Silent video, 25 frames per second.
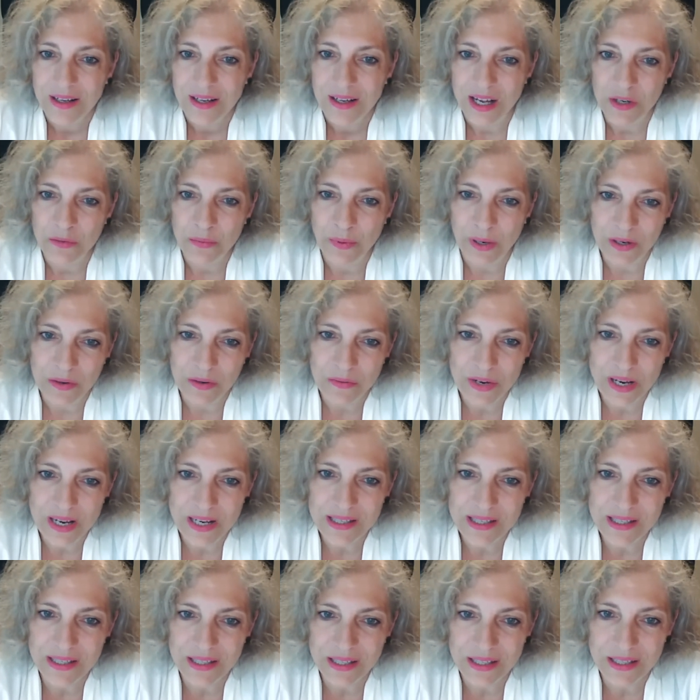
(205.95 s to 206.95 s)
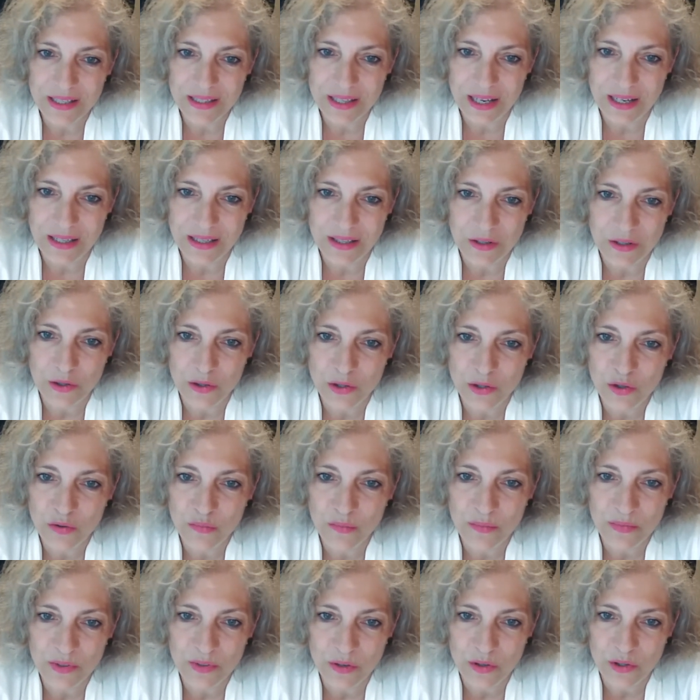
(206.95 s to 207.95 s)
And one reason is that the
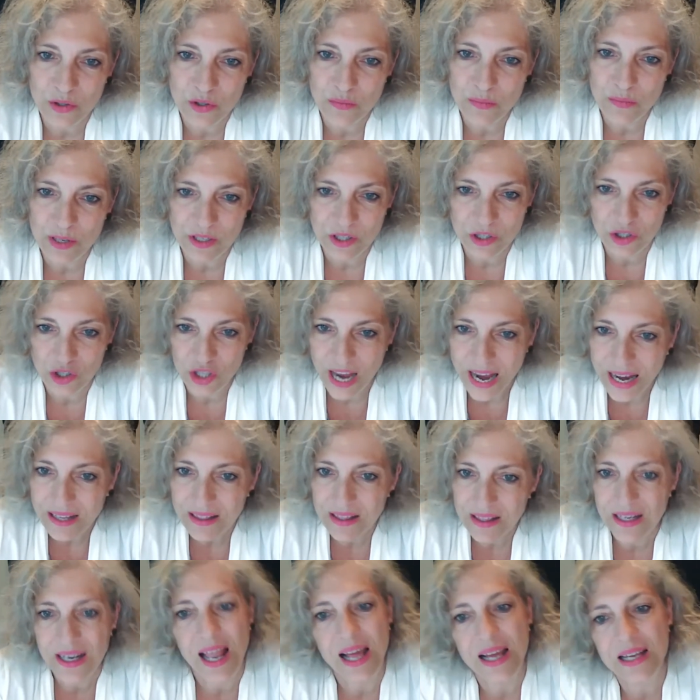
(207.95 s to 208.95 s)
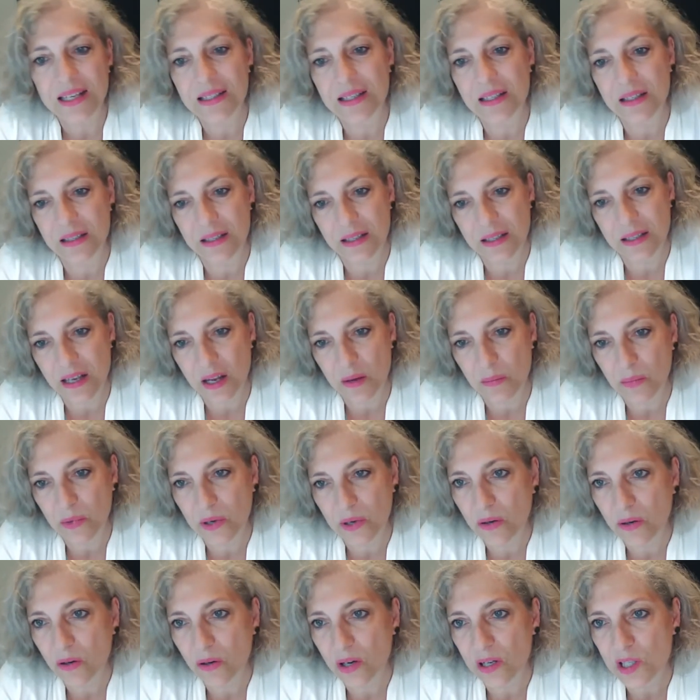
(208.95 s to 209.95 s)
consumers check the license number
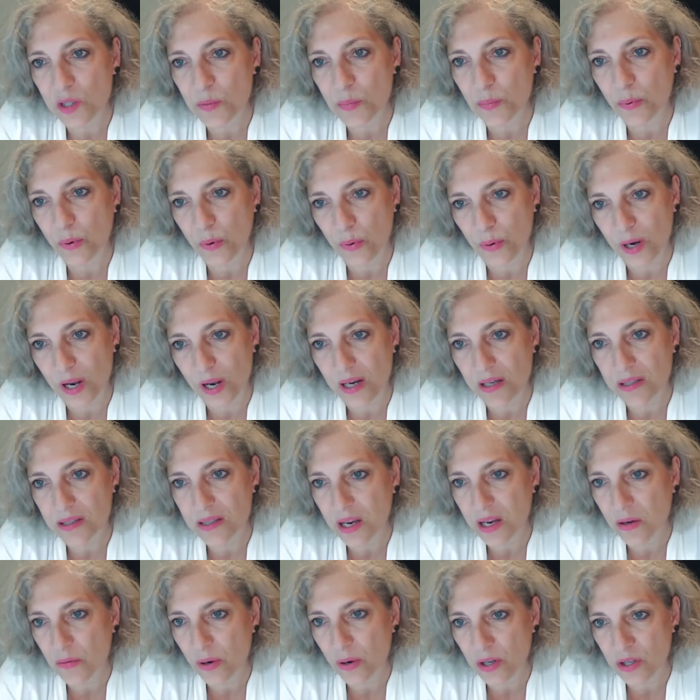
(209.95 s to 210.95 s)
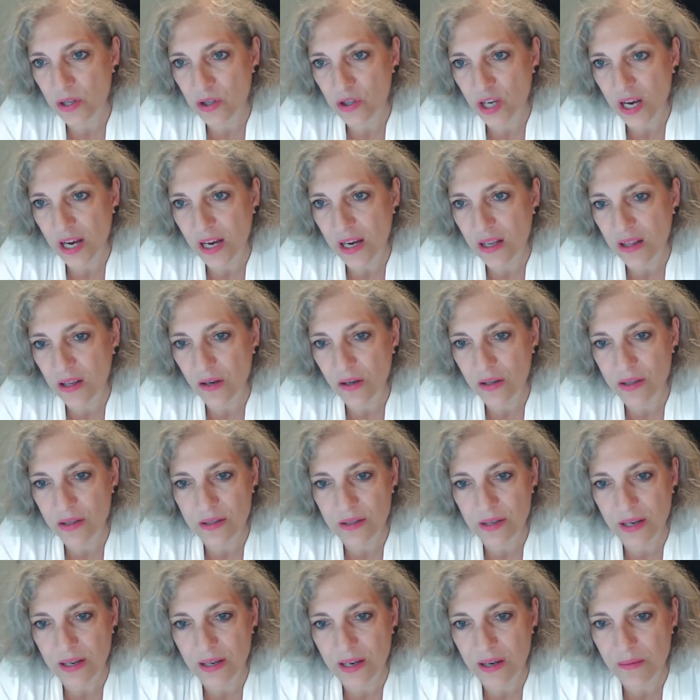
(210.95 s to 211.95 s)
on GOTS products. They cross-check in the
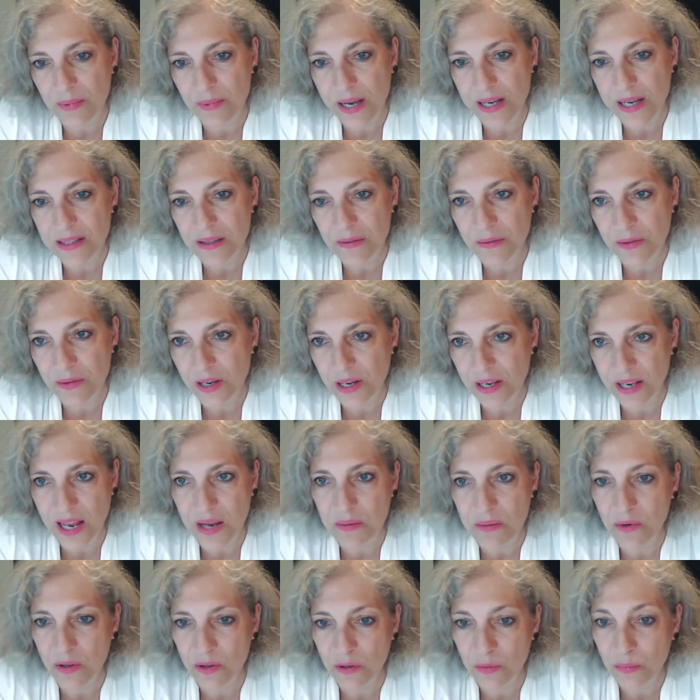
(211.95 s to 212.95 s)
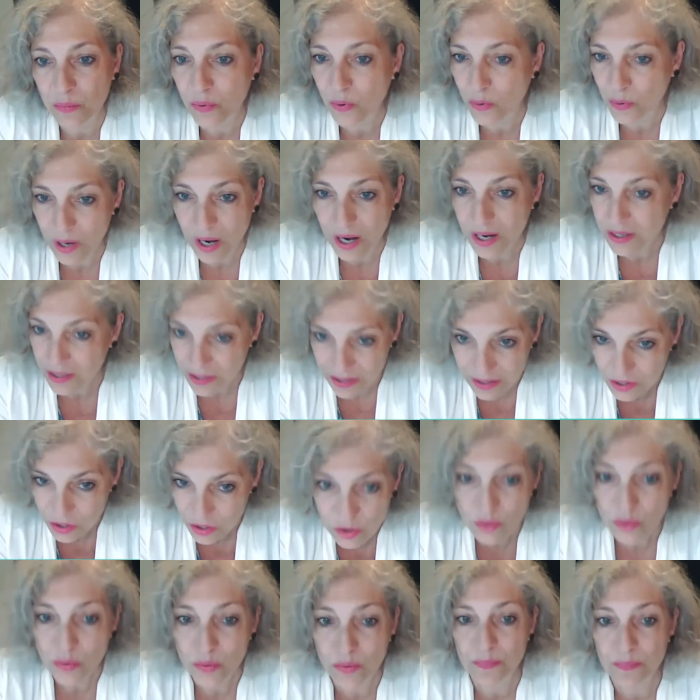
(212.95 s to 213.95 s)
GOTS database if the claim on the product is
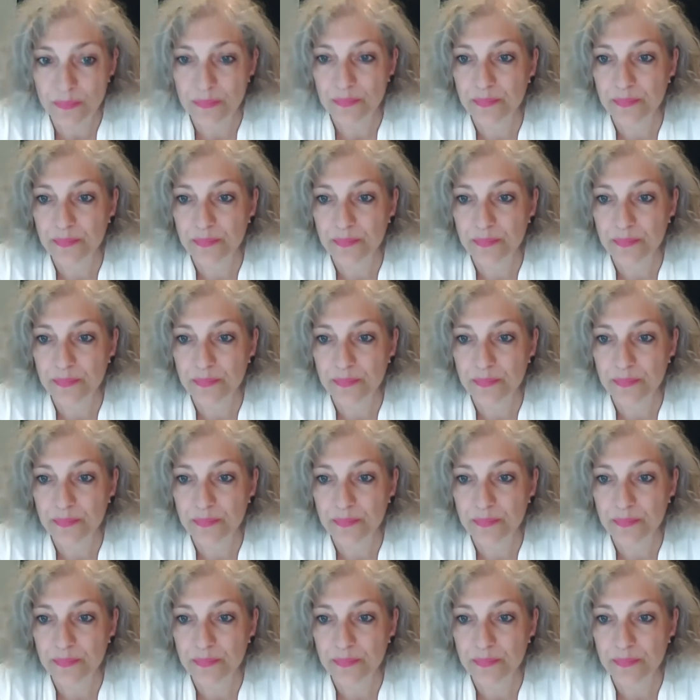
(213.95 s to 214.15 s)
true.